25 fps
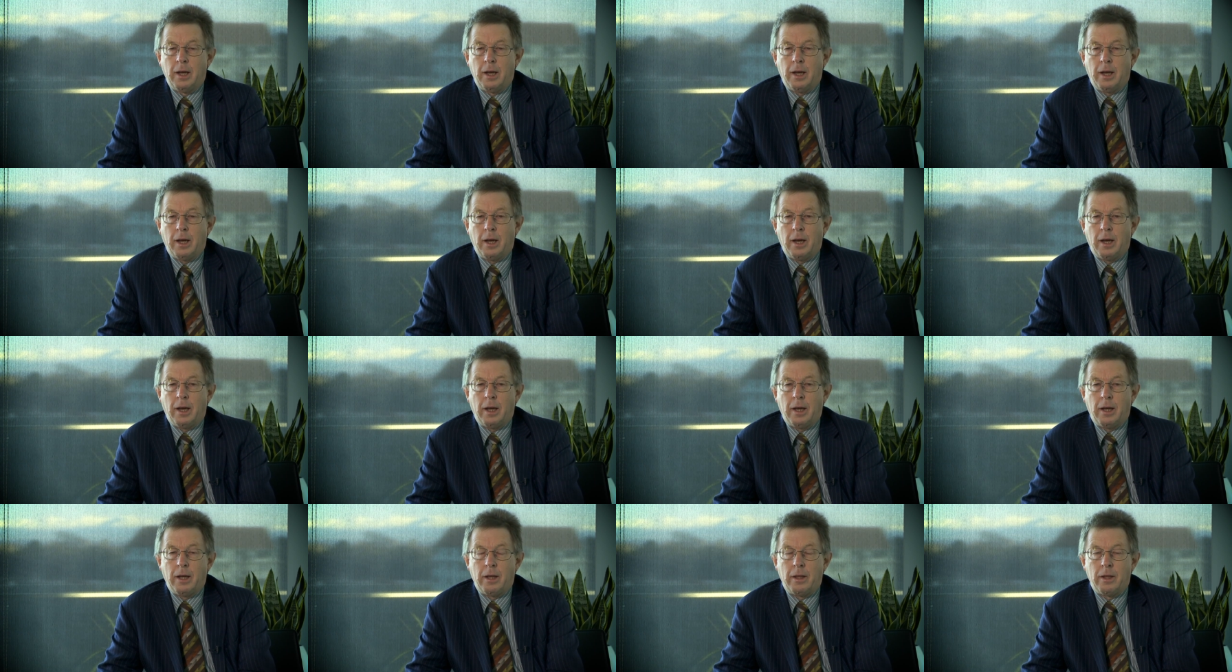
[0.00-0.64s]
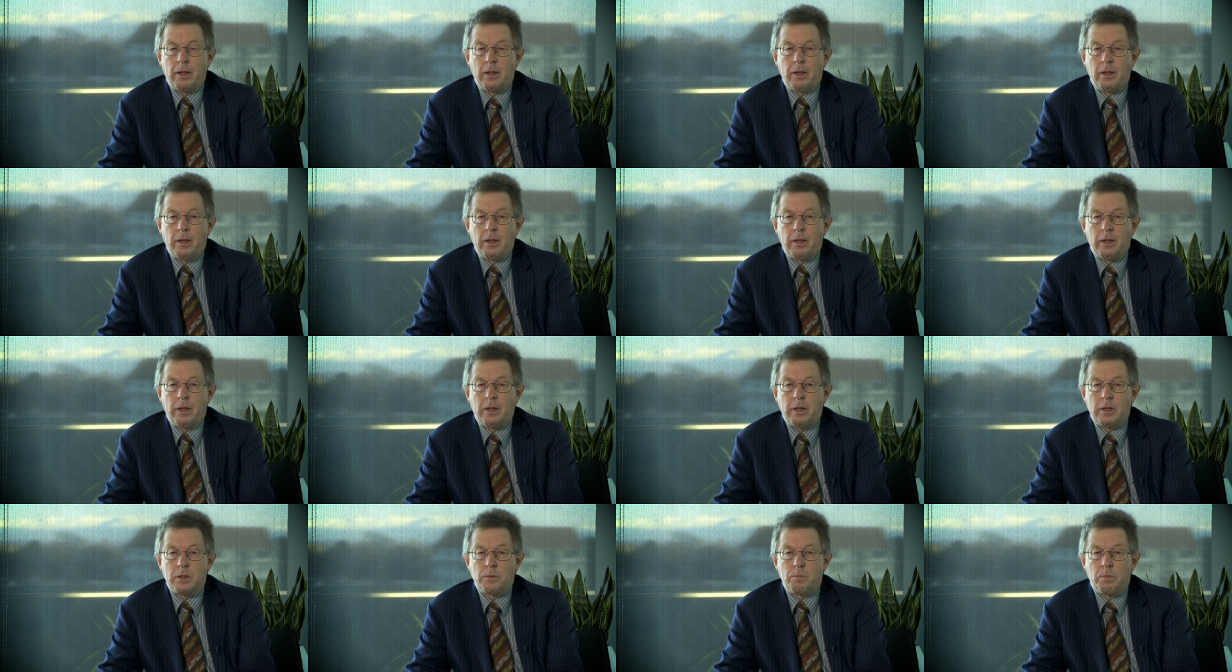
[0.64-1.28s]
uh,
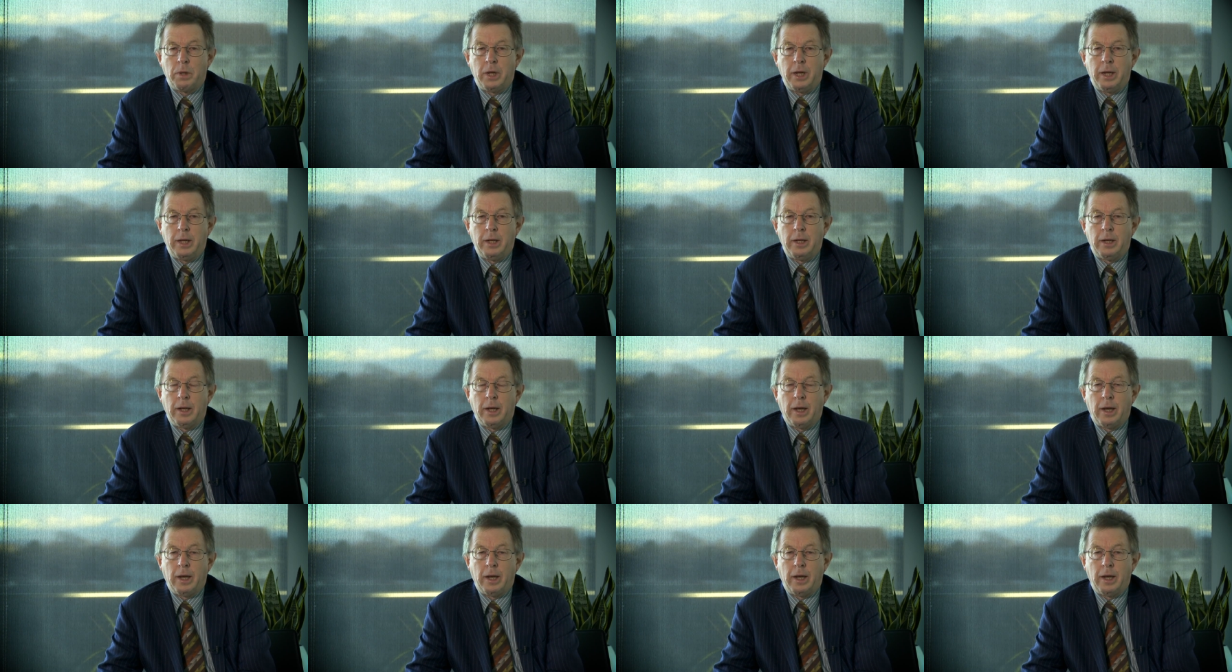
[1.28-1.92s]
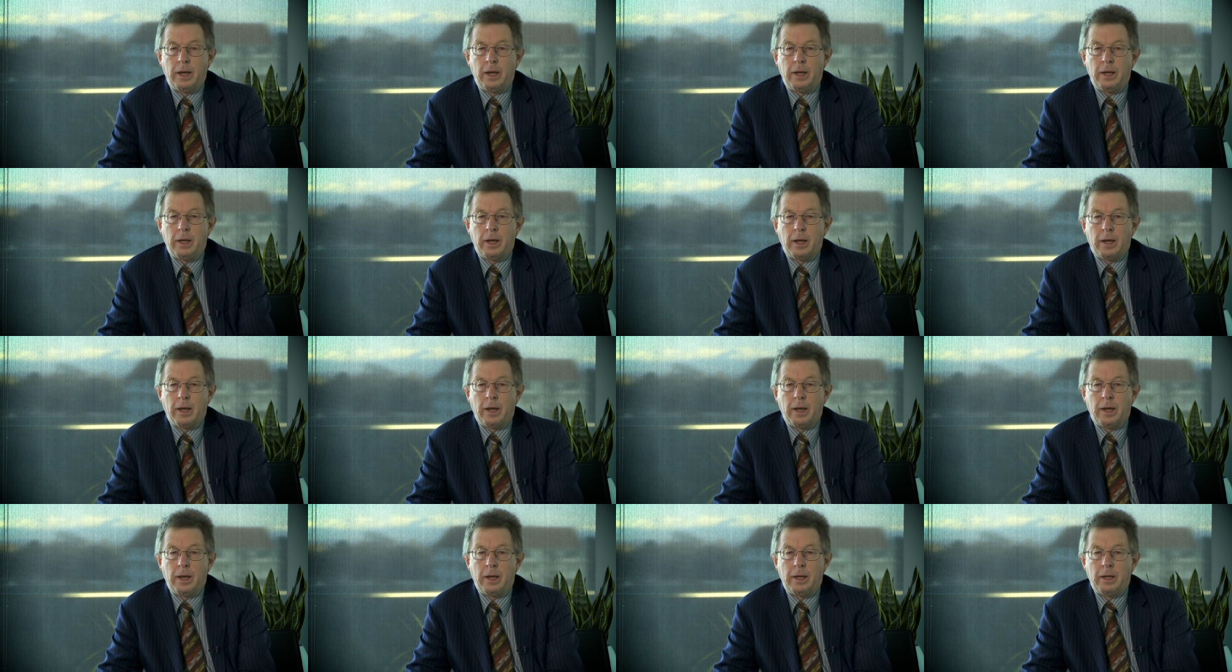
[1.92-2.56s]
there's been a,
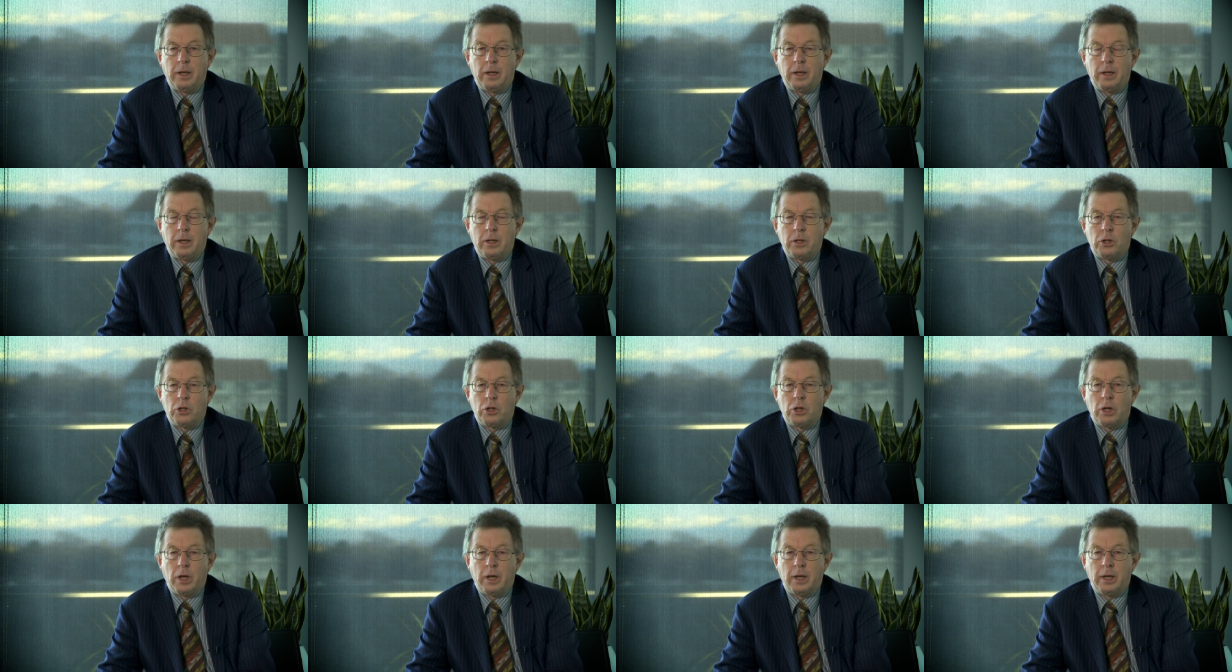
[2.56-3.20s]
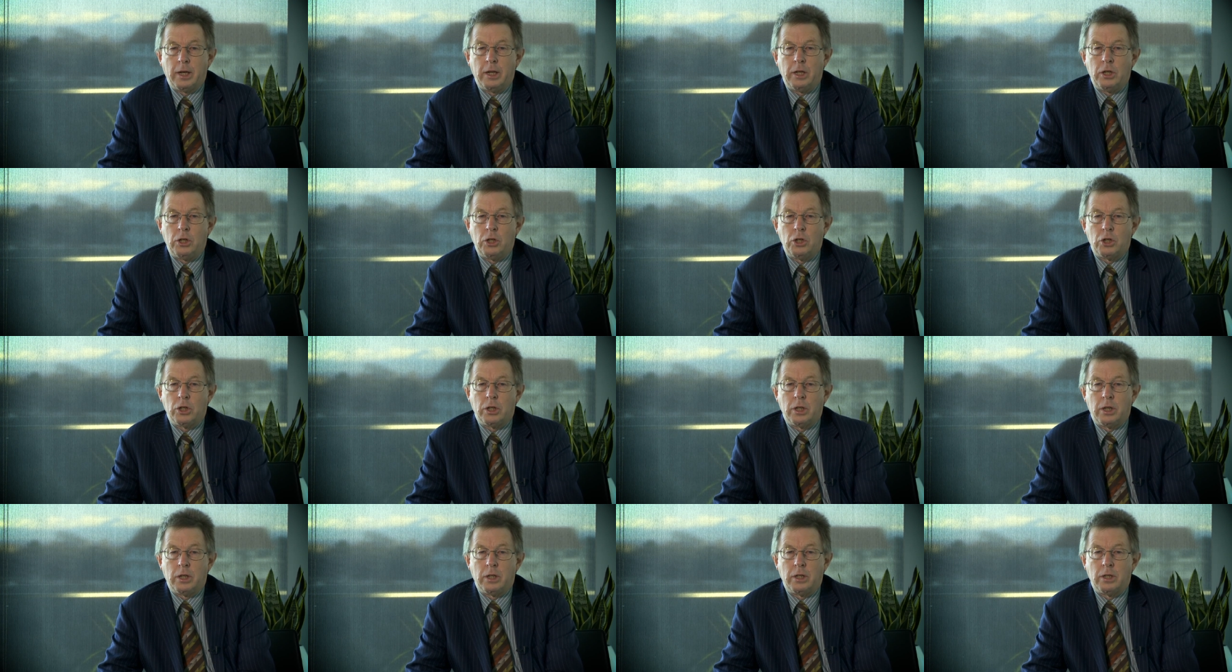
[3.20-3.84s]
a change
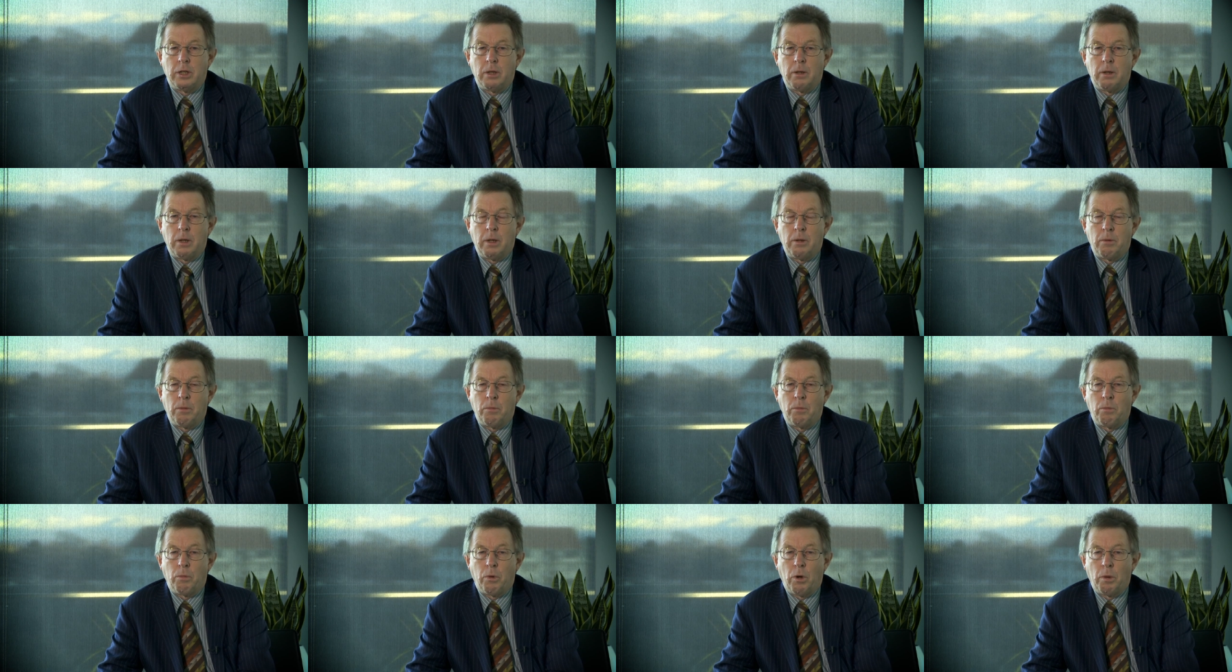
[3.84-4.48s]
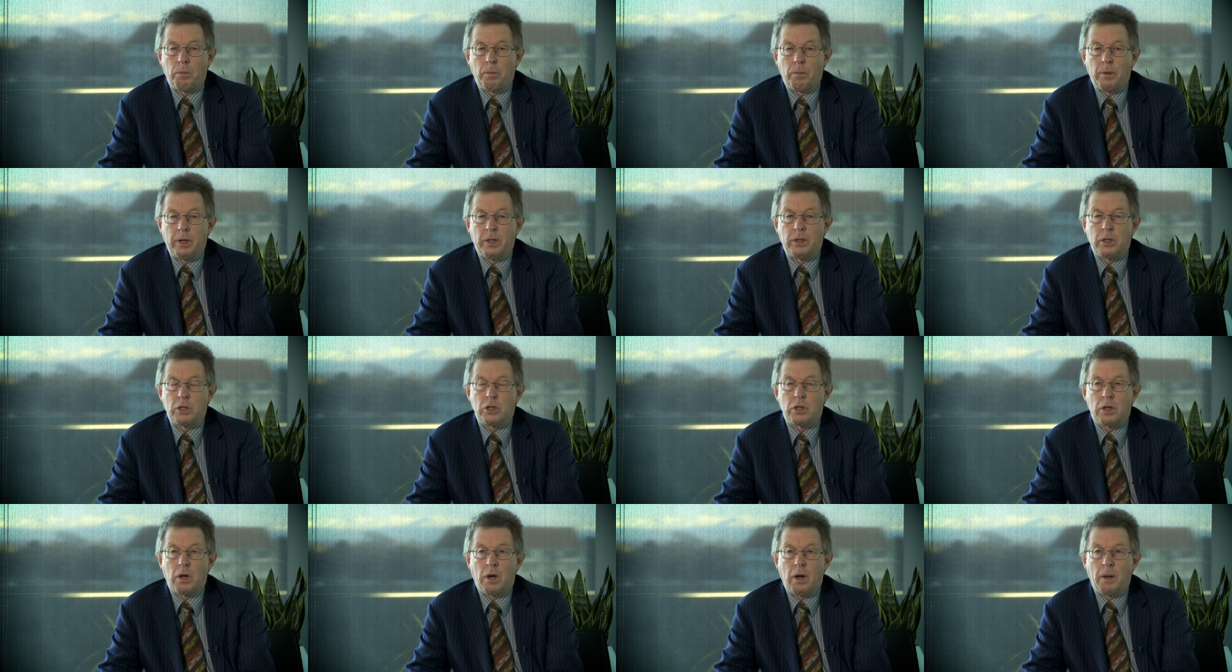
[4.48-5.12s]
in the, probably in the
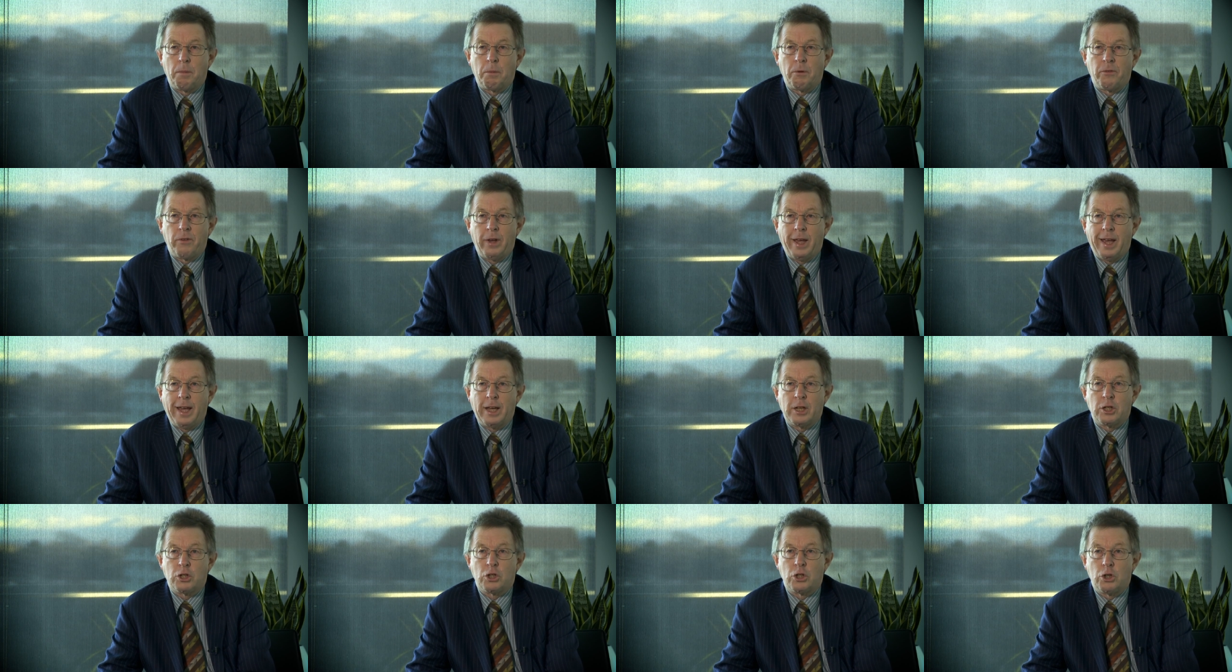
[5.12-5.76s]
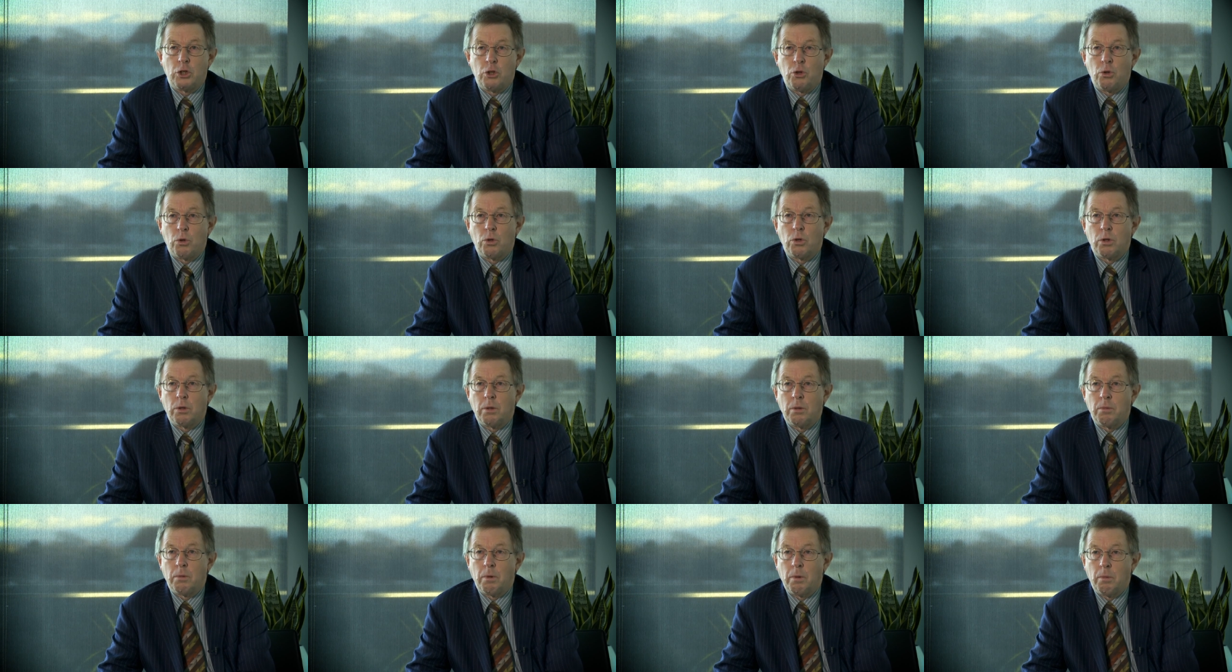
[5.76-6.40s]
type of house you
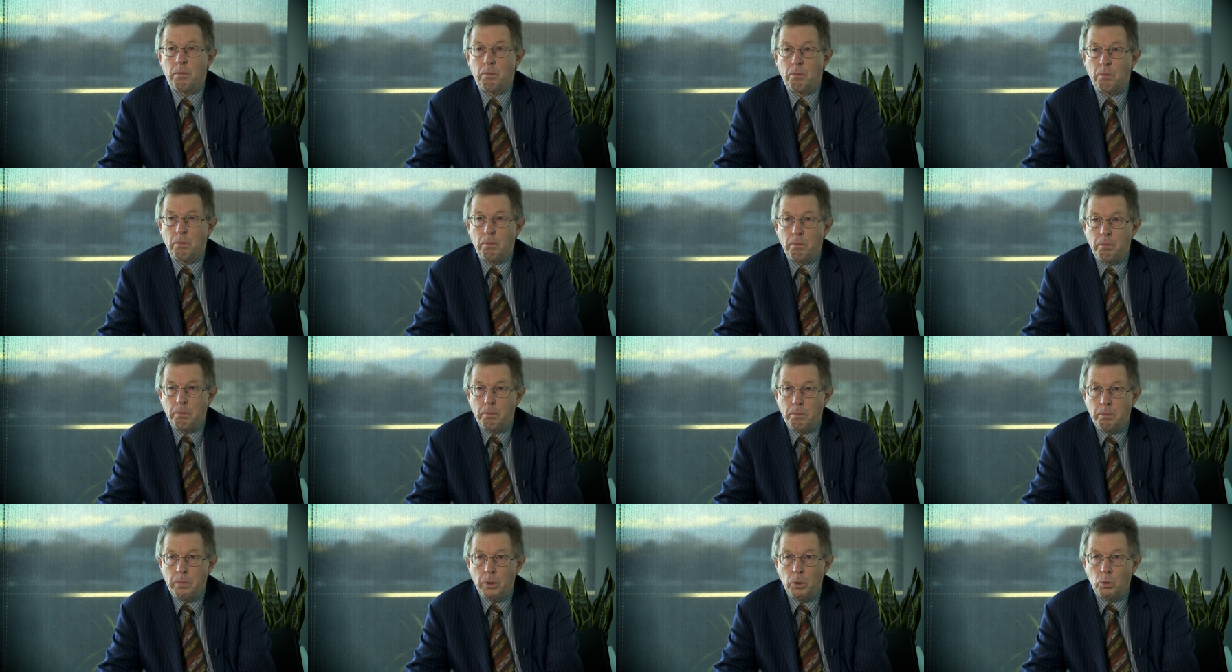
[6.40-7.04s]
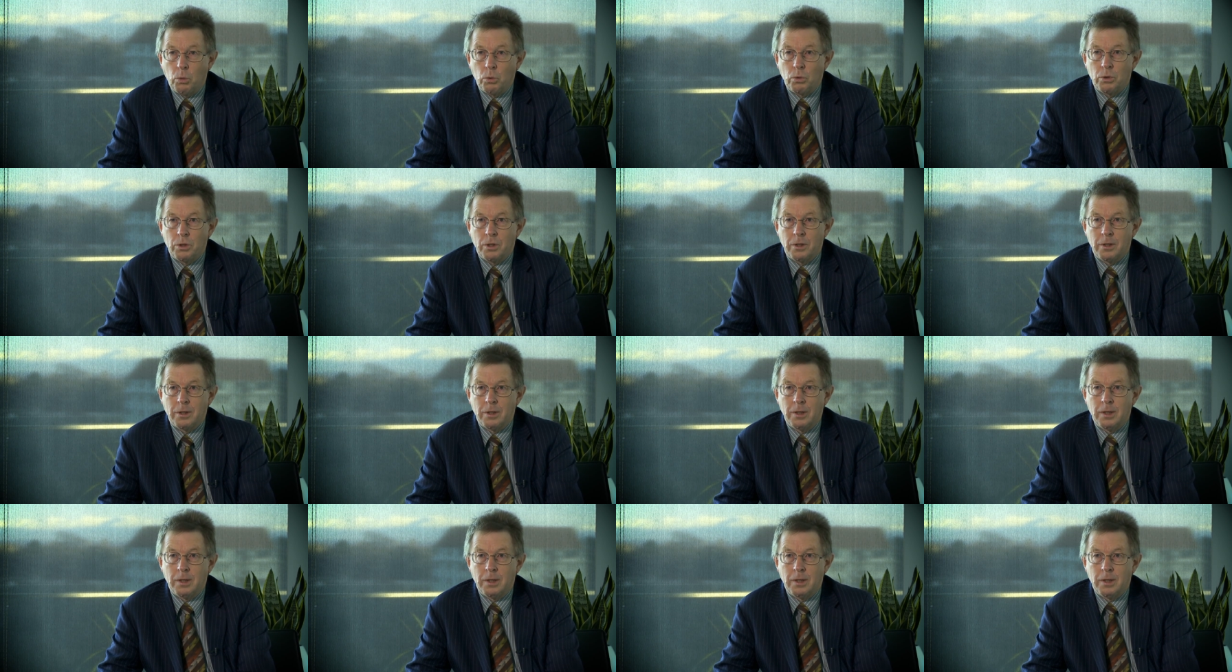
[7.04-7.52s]
can build.